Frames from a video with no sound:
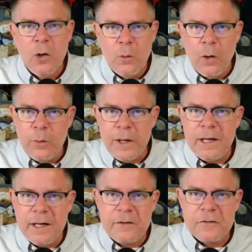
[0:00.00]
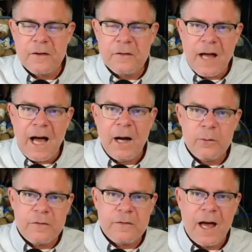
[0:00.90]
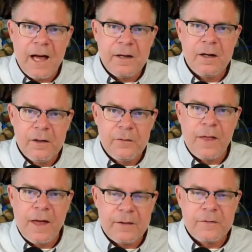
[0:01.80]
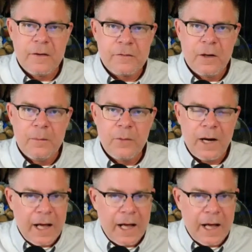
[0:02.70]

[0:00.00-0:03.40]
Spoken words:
Well, we exist outside of that system, right?